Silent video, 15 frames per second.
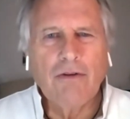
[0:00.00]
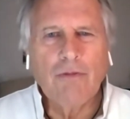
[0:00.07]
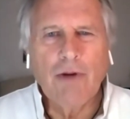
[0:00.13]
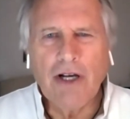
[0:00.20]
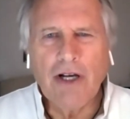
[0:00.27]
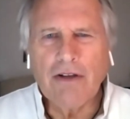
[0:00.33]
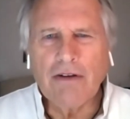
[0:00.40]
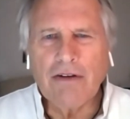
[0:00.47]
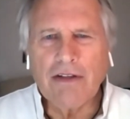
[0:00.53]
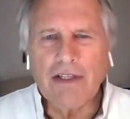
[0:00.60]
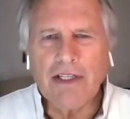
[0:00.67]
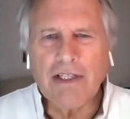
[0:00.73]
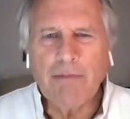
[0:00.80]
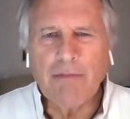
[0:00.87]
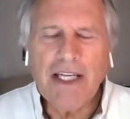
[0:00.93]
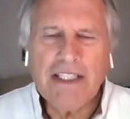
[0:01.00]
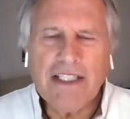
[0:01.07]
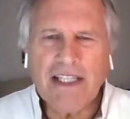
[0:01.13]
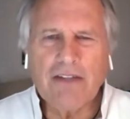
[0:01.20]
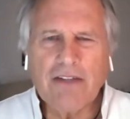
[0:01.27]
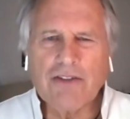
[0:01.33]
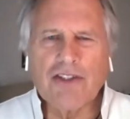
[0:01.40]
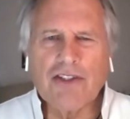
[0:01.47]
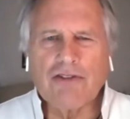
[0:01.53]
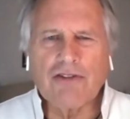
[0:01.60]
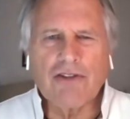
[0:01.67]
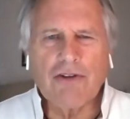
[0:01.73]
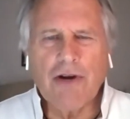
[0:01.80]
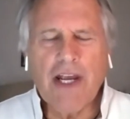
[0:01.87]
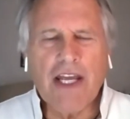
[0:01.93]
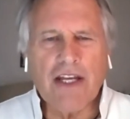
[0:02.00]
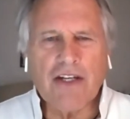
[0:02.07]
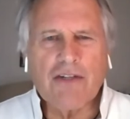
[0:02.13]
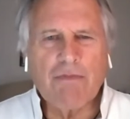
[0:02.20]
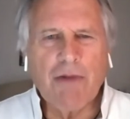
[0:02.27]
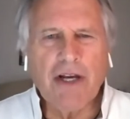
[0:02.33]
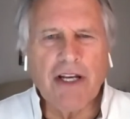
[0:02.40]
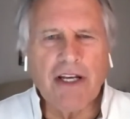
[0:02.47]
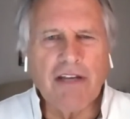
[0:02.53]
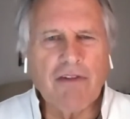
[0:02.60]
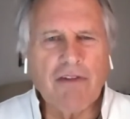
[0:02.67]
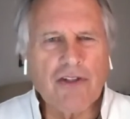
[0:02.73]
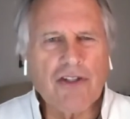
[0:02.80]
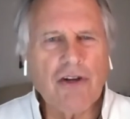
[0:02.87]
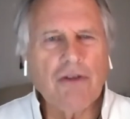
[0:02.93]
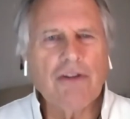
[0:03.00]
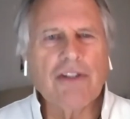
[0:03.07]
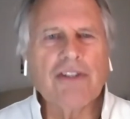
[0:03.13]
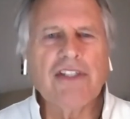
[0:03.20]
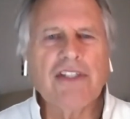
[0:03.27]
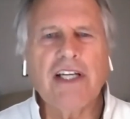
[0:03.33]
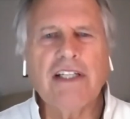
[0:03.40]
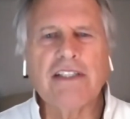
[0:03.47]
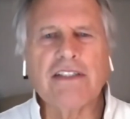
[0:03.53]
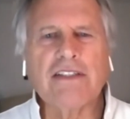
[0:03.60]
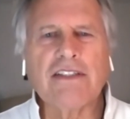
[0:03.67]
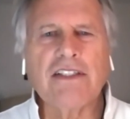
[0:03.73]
Well, it may sound strange, but if you show the second